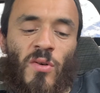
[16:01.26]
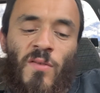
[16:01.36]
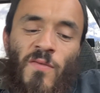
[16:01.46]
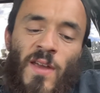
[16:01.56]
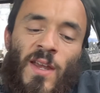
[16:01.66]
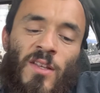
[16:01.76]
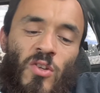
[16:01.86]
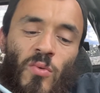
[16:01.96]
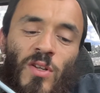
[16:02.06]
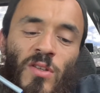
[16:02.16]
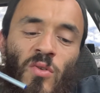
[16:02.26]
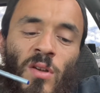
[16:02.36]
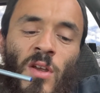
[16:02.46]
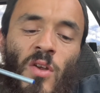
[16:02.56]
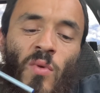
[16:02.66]
in vain to reach the
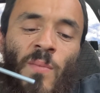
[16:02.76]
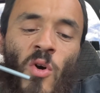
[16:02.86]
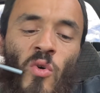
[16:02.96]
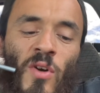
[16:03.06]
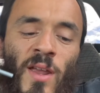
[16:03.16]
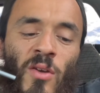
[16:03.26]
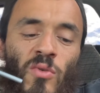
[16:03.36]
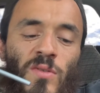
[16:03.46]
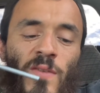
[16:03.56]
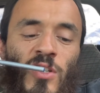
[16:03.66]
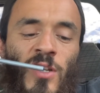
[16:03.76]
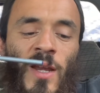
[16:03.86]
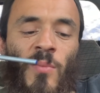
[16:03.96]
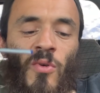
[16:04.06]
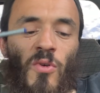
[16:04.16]
remoter angles of the
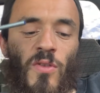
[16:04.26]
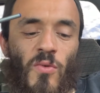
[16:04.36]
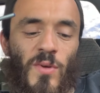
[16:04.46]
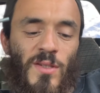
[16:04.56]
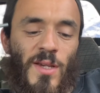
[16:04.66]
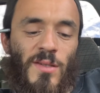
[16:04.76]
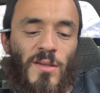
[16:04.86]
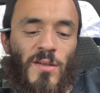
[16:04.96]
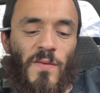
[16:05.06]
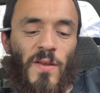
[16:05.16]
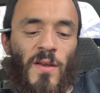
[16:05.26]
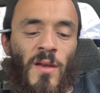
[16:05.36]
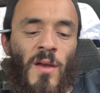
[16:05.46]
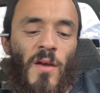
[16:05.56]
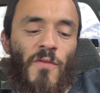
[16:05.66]
chamber or the recesses of the
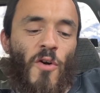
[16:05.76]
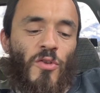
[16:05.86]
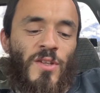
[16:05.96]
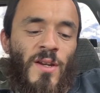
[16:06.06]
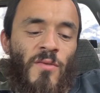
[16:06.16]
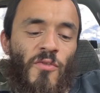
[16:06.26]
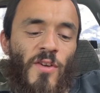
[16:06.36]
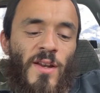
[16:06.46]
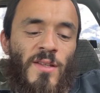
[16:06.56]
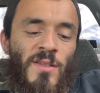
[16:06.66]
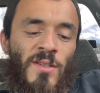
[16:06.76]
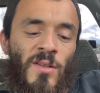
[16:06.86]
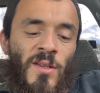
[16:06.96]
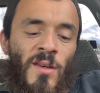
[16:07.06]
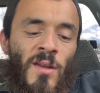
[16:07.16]
vaulted and fretted
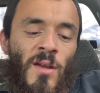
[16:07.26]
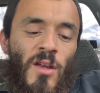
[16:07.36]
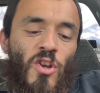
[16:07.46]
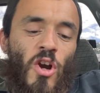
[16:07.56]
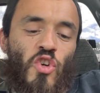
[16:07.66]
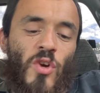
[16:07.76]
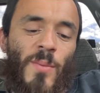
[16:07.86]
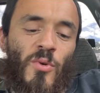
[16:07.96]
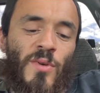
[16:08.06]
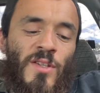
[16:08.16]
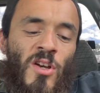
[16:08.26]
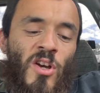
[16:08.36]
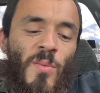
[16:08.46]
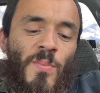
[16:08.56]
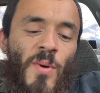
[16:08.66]
ceiling. Dark draperies
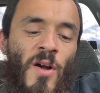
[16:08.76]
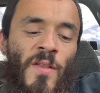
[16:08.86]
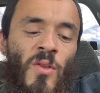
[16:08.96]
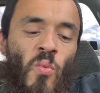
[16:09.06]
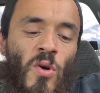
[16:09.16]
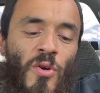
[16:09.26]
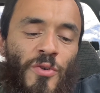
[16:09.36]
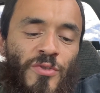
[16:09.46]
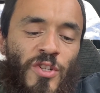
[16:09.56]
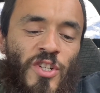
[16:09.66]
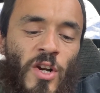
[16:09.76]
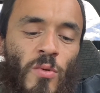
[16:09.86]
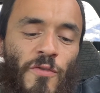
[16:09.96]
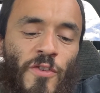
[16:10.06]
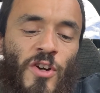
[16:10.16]
hung upon the walls. The
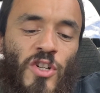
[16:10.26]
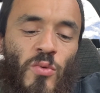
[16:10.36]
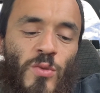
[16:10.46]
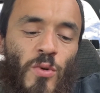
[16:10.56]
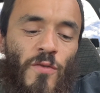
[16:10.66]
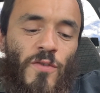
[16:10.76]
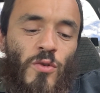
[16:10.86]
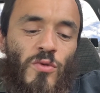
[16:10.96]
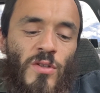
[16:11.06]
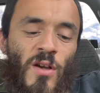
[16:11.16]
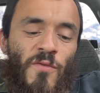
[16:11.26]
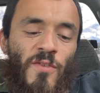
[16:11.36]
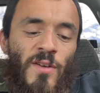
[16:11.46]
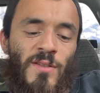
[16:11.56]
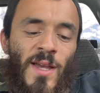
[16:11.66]
general furniture was profuse,
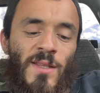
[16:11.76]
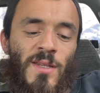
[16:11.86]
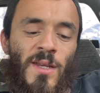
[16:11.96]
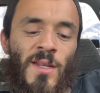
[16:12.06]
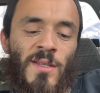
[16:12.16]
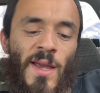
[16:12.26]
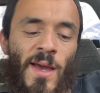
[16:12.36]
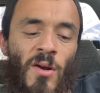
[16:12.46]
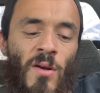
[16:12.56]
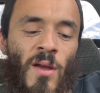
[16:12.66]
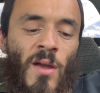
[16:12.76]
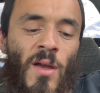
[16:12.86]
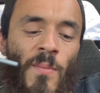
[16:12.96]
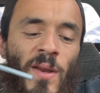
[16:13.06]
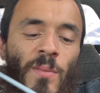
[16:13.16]
comfortless, antique, and tattered.
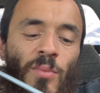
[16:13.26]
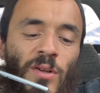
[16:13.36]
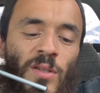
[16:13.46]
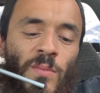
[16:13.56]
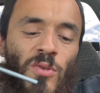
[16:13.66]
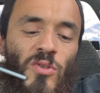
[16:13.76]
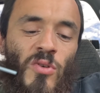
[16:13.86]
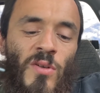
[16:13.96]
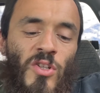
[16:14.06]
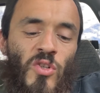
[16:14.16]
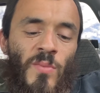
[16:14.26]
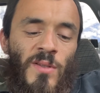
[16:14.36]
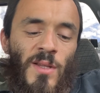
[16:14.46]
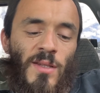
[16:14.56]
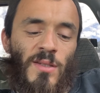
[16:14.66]
Many books and musical
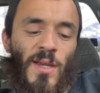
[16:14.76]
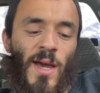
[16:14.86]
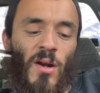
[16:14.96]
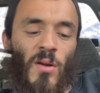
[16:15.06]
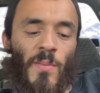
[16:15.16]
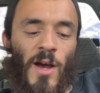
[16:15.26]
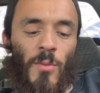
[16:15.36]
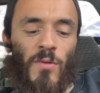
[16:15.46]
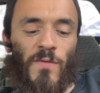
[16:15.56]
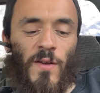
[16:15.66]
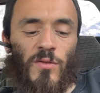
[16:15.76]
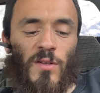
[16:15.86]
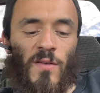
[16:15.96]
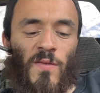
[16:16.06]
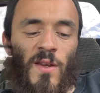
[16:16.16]
instruments lay scattered about, but failed to
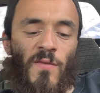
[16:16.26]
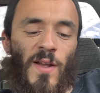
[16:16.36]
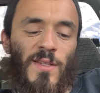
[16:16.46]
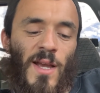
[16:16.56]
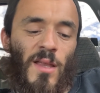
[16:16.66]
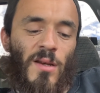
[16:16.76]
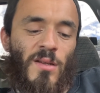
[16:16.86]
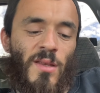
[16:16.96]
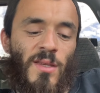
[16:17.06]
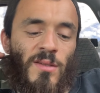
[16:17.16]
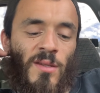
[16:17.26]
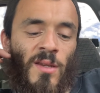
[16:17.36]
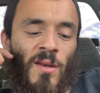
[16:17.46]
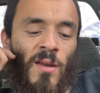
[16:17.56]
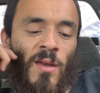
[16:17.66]
give any vitality to the
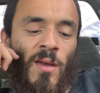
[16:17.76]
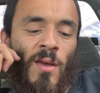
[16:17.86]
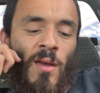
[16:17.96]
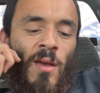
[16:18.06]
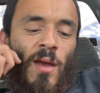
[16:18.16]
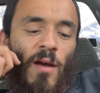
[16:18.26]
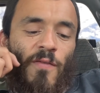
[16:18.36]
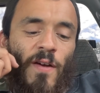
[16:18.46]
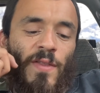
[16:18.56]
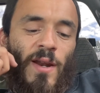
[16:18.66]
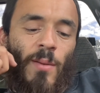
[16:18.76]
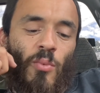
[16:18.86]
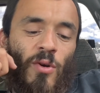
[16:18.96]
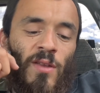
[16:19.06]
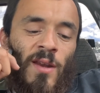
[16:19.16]
scene. I felt that I
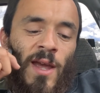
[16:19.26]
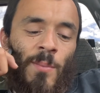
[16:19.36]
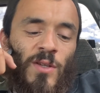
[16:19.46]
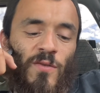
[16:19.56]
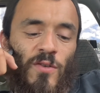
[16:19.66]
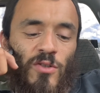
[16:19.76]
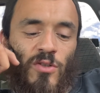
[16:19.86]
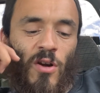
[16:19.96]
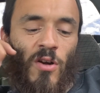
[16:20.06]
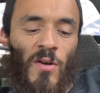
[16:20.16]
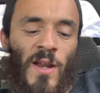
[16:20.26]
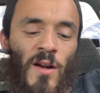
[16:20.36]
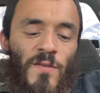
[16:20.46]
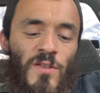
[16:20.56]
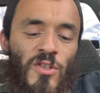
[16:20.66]
breathed an atmosphere of sorrow, an air
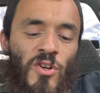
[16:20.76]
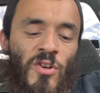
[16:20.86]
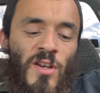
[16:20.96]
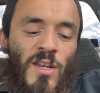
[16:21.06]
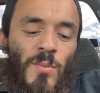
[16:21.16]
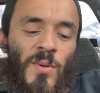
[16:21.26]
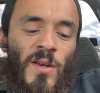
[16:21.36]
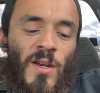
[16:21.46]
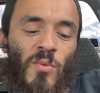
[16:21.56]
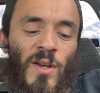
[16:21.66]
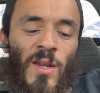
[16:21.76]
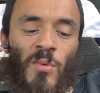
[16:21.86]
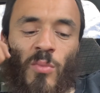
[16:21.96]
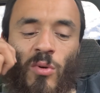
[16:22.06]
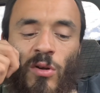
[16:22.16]
of stern, deep, and
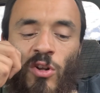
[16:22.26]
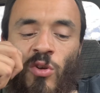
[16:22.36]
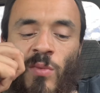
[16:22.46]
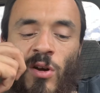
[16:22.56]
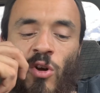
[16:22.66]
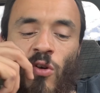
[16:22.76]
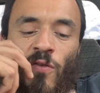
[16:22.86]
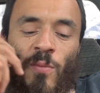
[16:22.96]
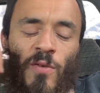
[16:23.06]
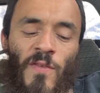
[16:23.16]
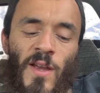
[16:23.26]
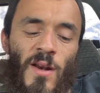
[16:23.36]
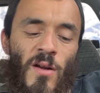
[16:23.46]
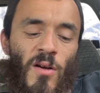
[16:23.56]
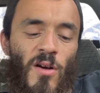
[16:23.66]
irredeemable gloom hung over and pervaded
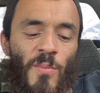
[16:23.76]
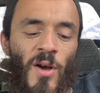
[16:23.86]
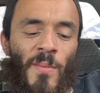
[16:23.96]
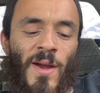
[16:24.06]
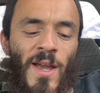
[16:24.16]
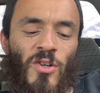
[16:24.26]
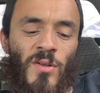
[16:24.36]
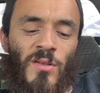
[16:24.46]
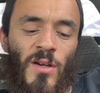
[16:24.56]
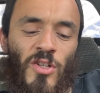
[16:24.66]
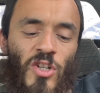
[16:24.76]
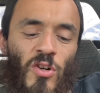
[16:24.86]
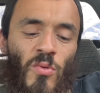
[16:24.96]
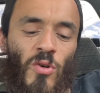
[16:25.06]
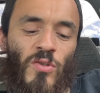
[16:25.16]
all. Upon my entrance, Usher
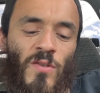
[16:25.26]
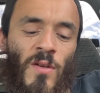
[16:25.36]
arose